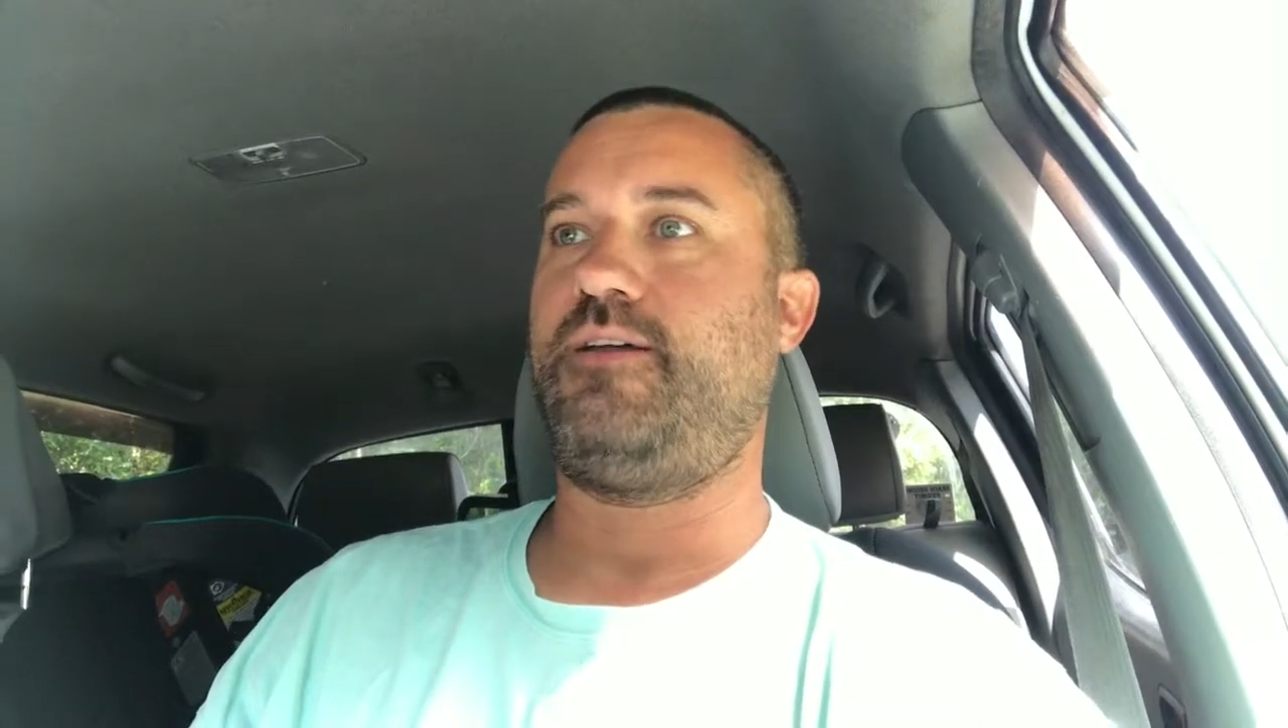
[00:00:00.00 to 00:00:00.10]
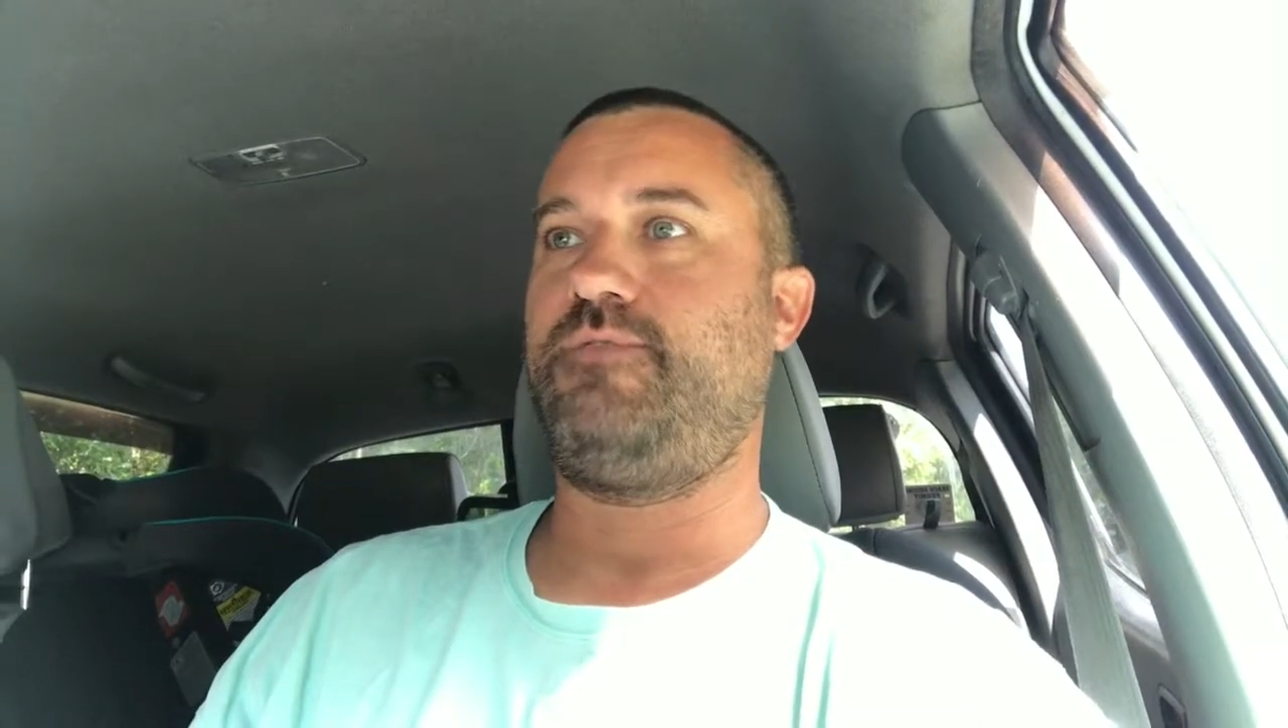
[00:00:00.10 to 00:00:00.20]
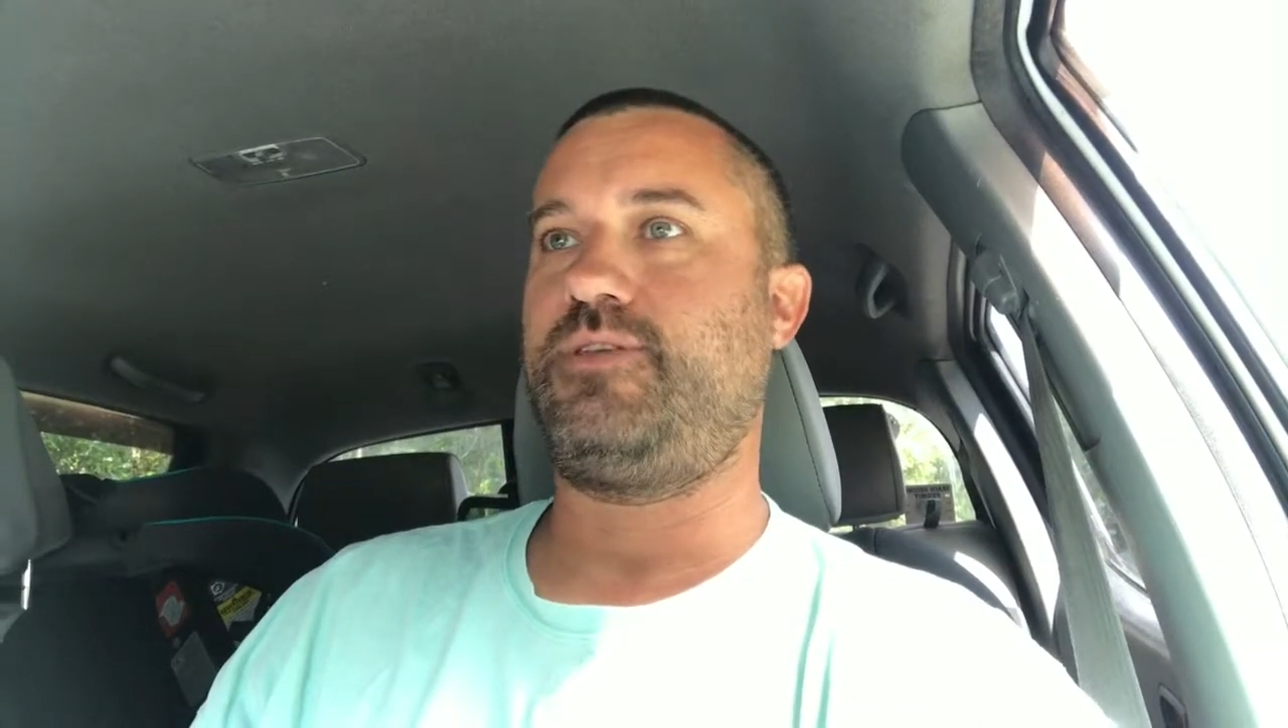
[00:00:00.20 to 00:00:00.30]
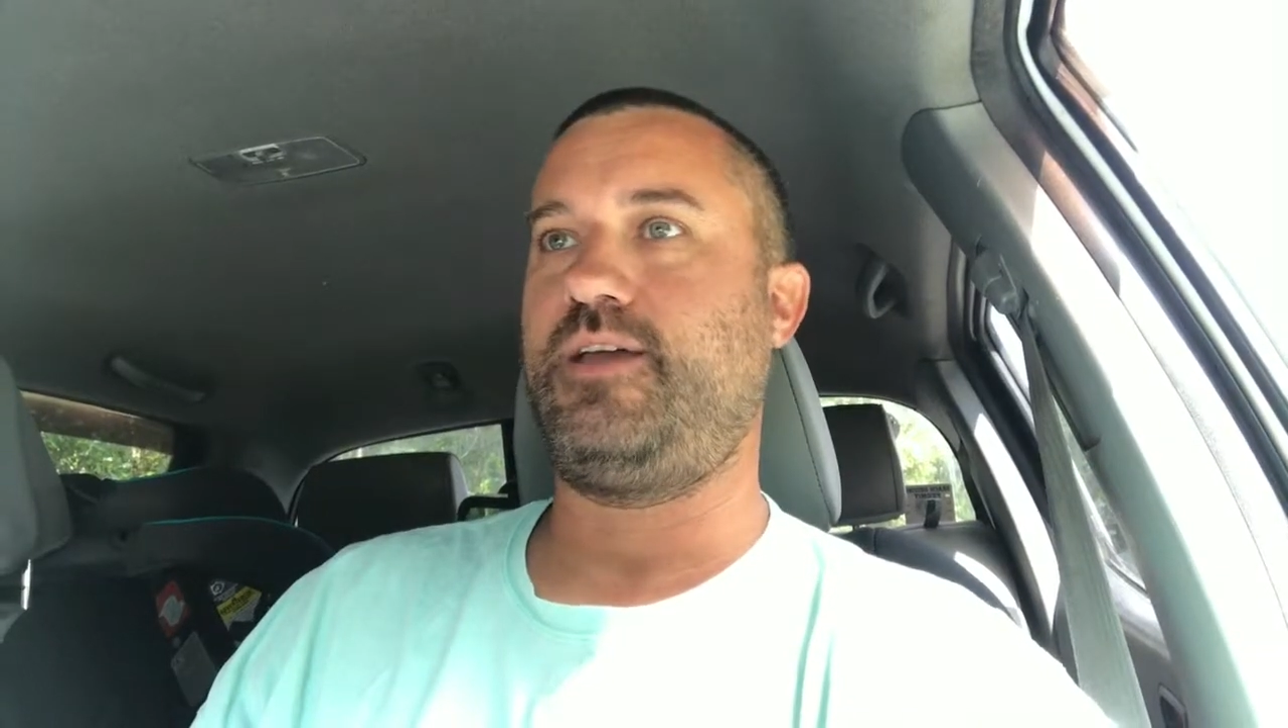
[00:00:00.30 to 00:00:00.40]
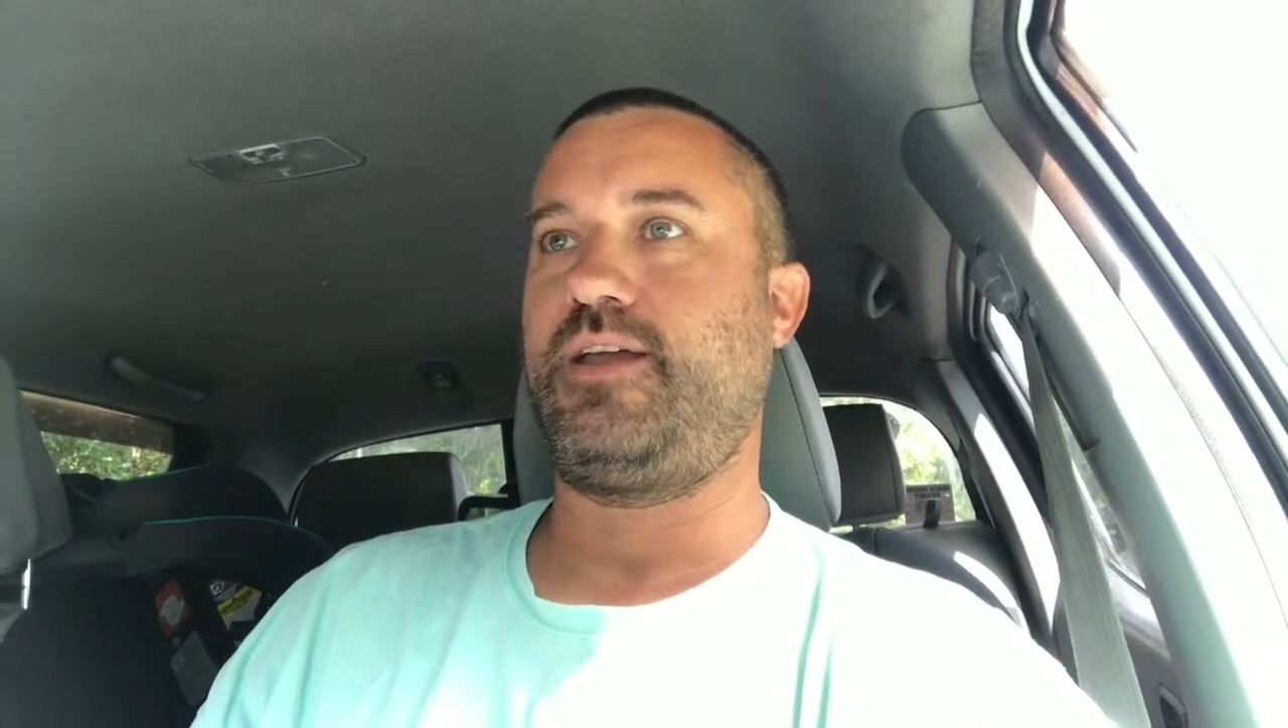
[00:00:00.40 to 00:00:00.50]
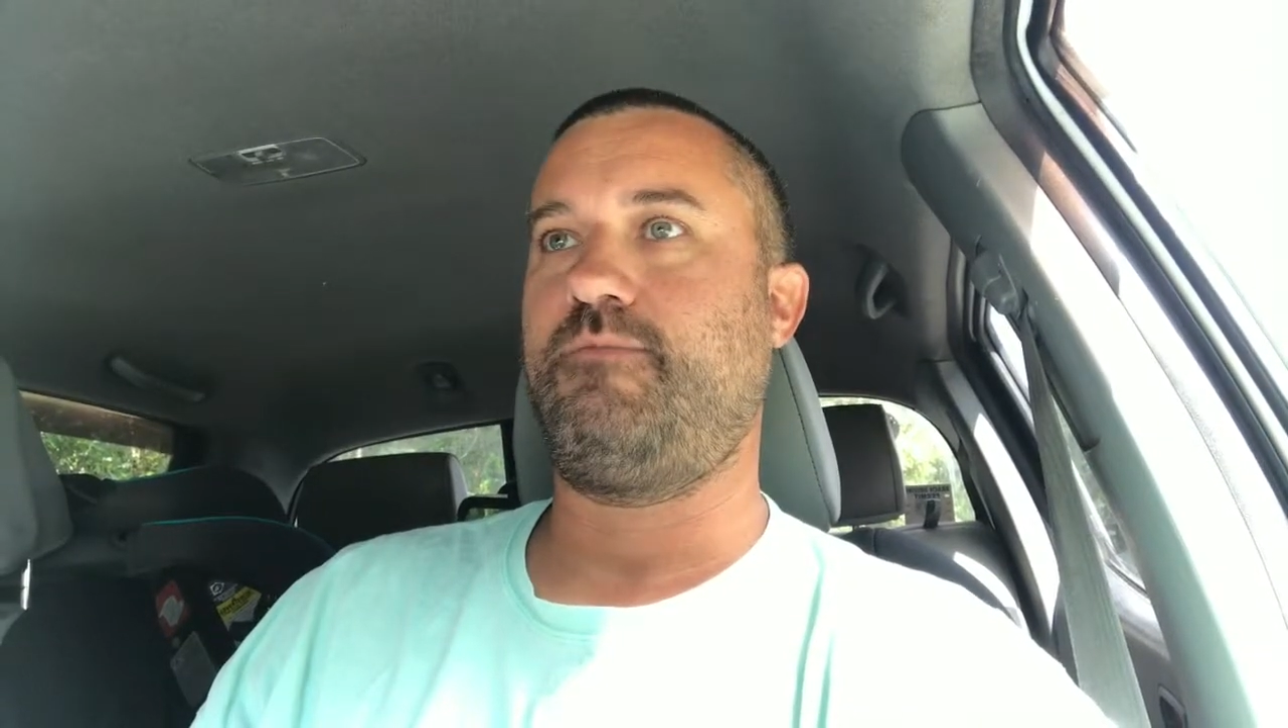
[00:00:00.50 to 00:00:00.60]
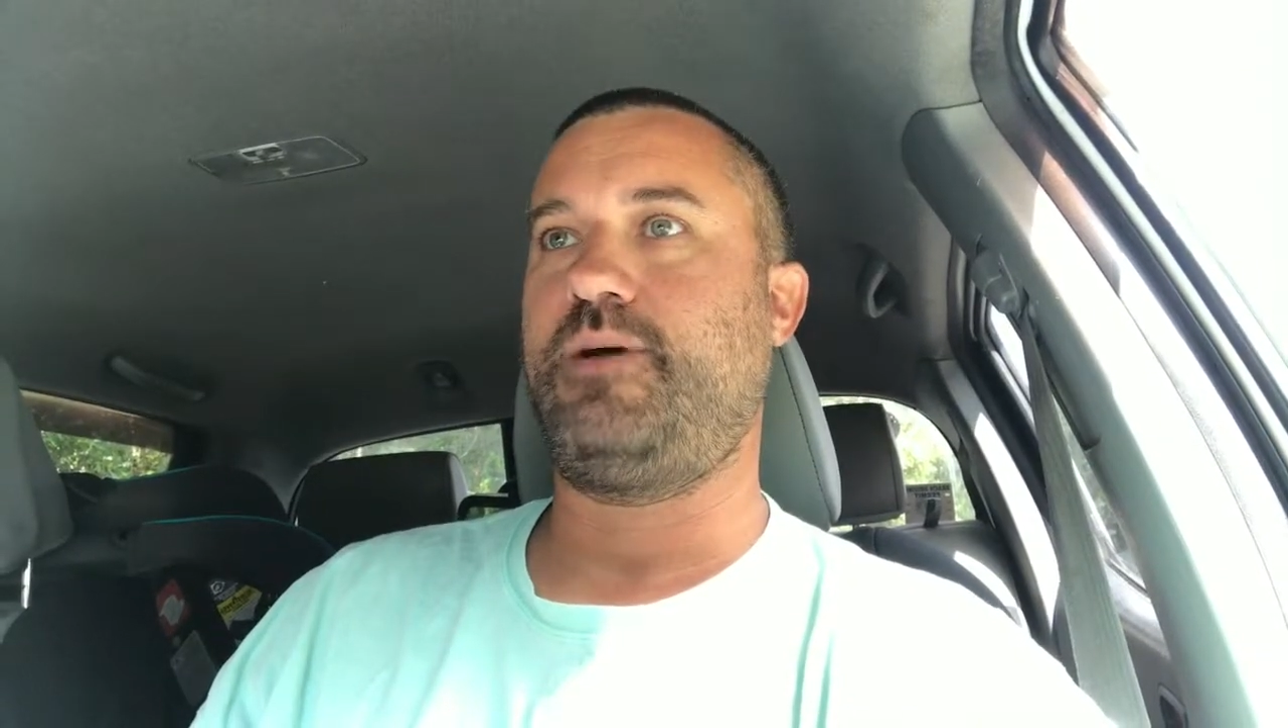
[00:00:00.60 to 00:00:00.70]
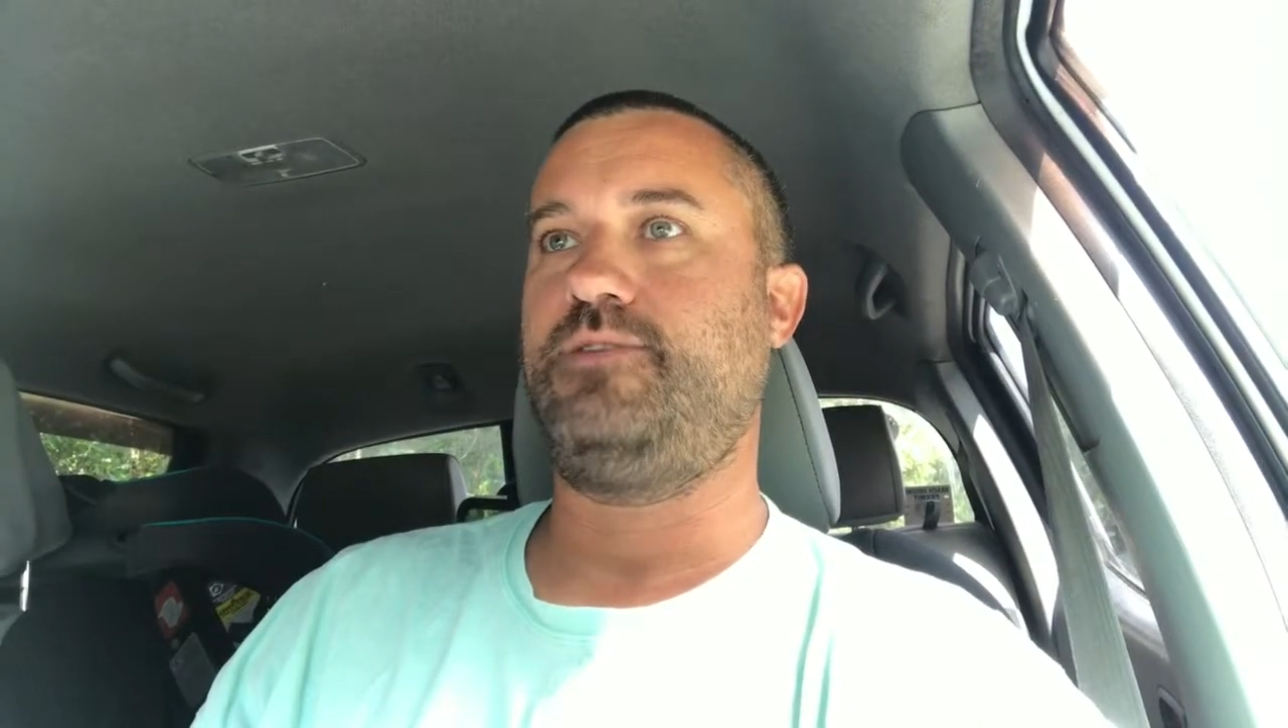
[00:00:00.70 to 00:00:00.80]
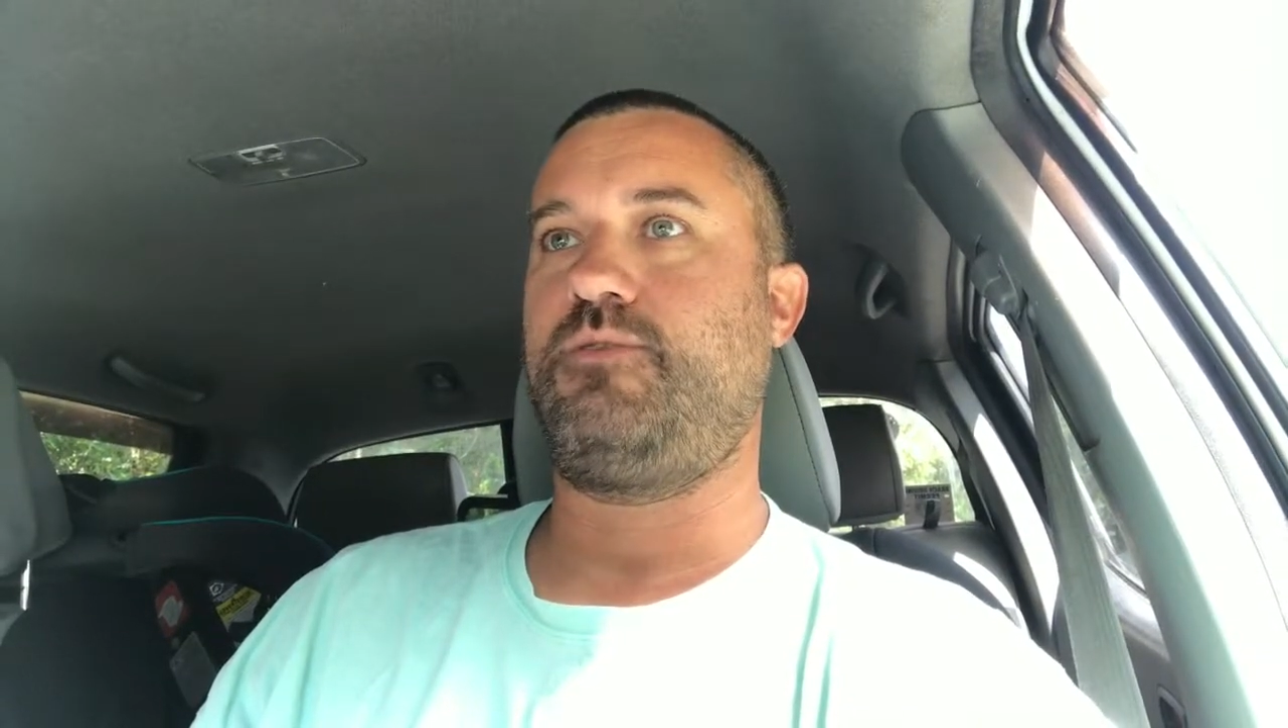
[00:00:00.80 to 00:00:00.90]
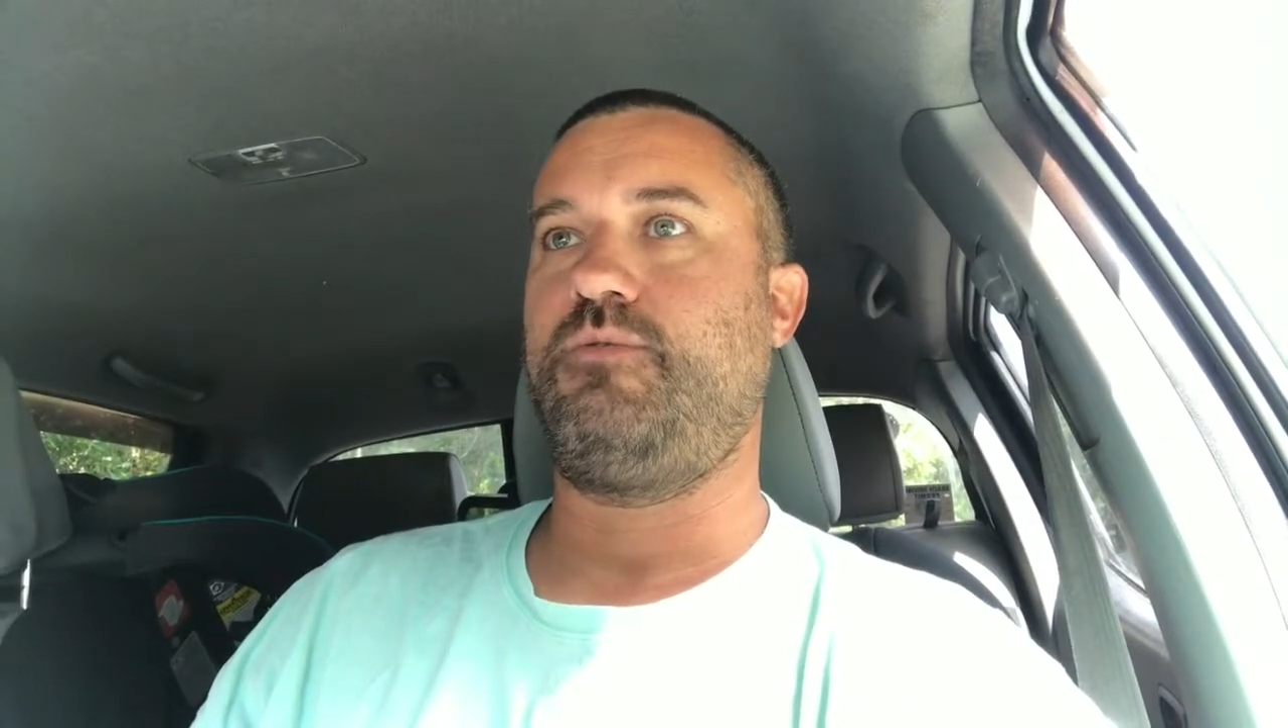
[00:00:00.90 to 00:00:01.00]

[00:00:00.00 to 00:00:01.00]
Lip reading: everything everybody's